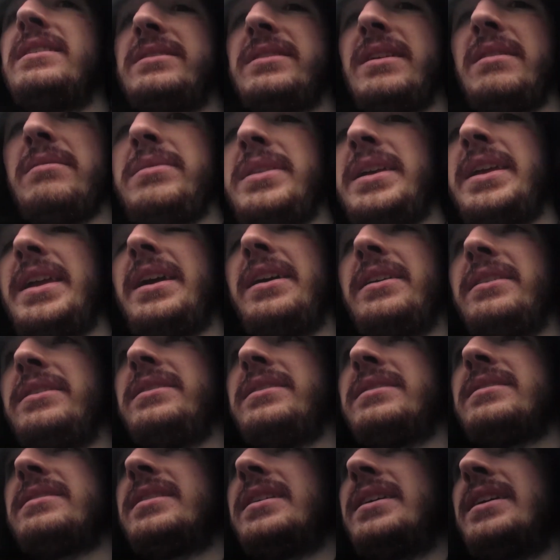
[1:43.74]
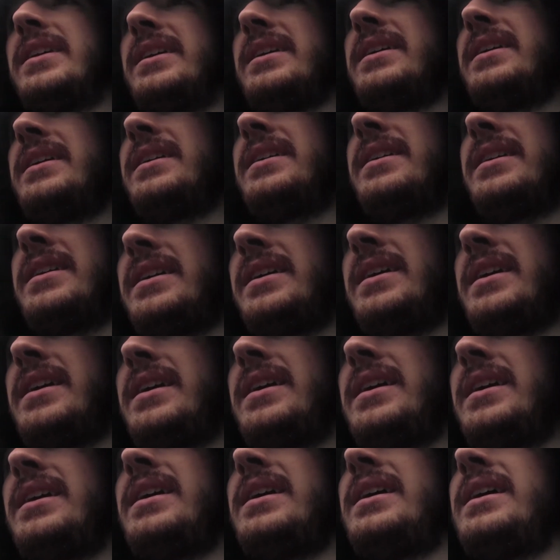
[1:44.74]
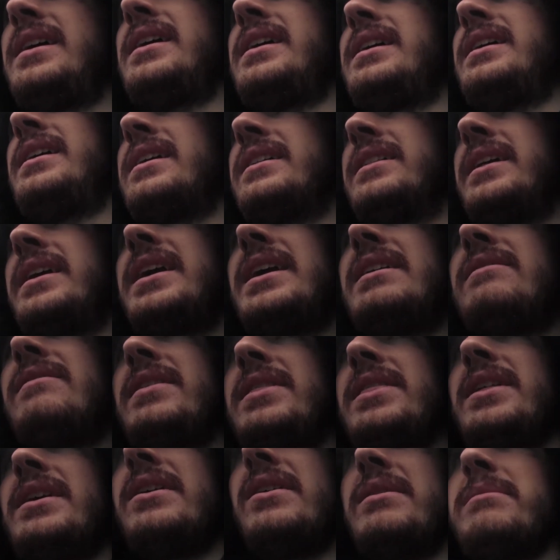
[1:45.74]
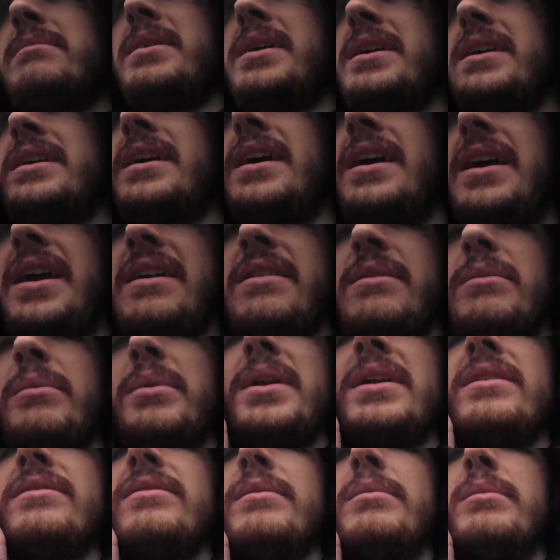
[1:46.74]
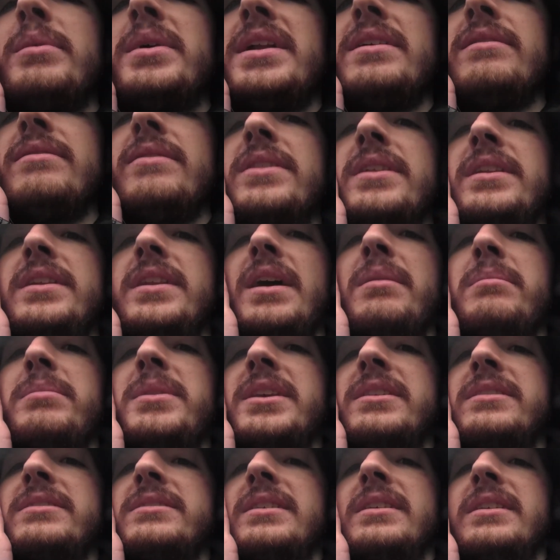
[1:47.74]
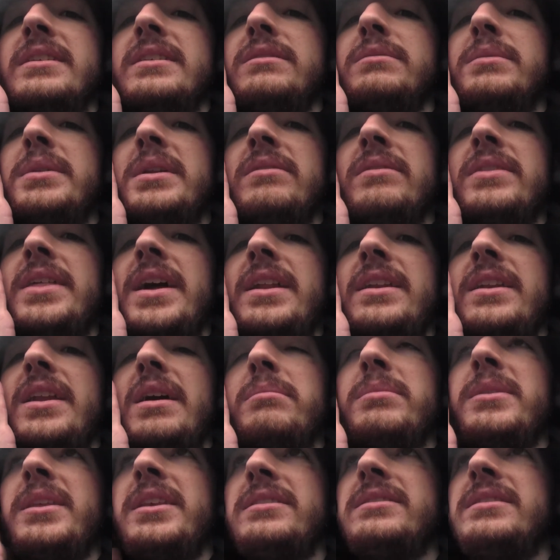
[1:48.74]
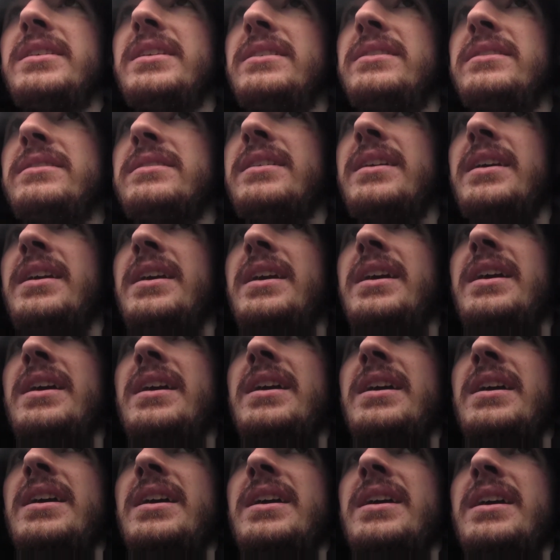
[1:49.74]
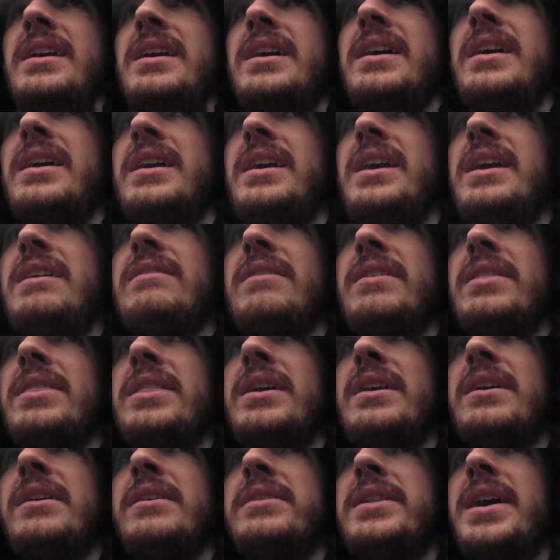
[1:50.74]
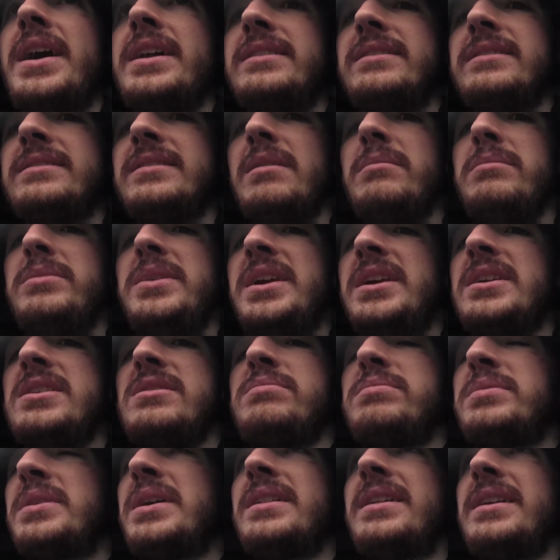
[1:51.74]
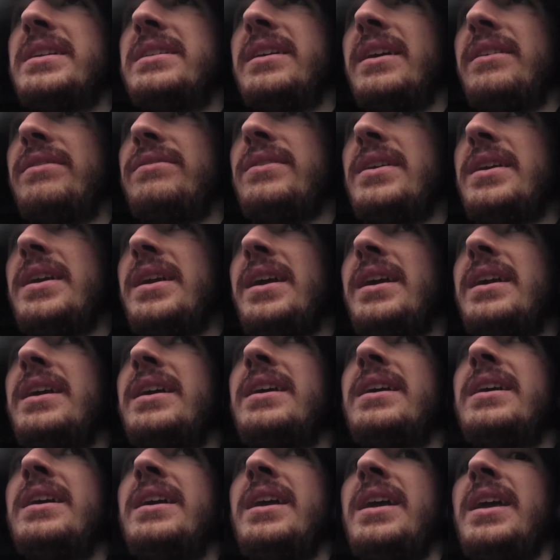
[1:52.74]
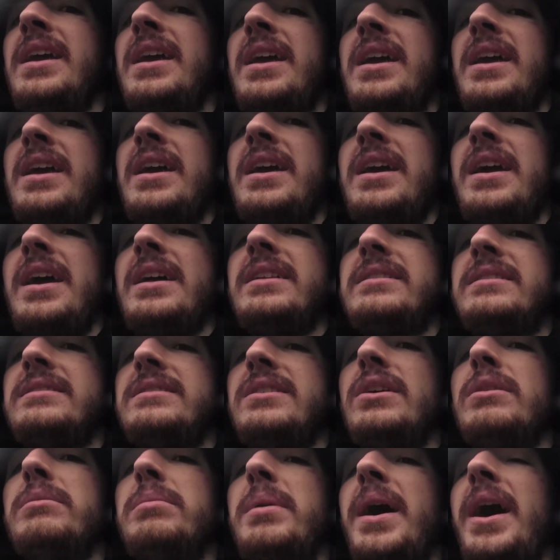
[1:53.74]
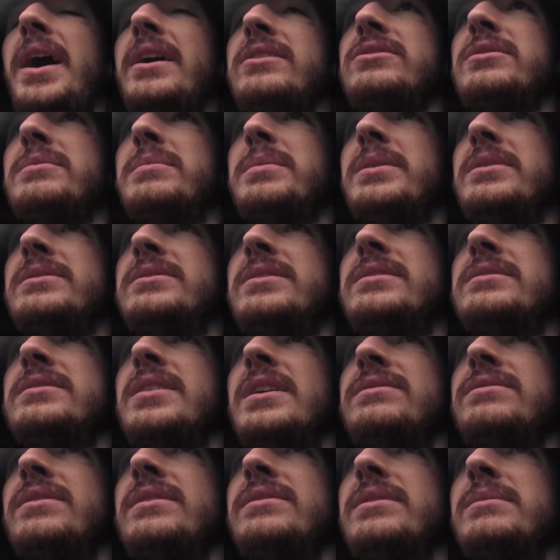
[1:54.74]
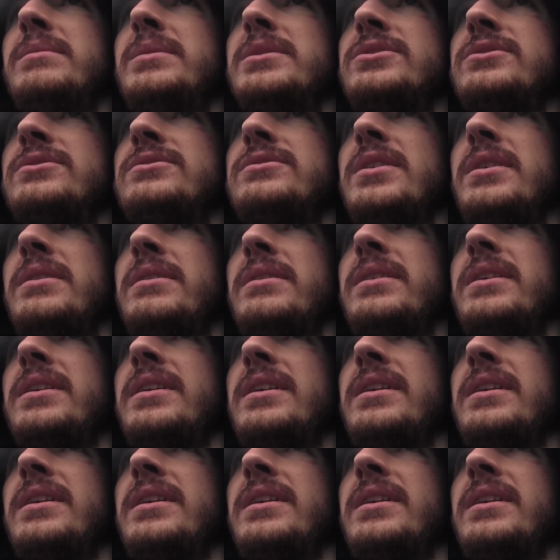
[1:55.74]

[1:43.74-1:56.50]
something else, like even though I'm whatever whatever the numbness is, whatever that numbness is, even though that's something completely different, it's still possible to suffer from a stroke.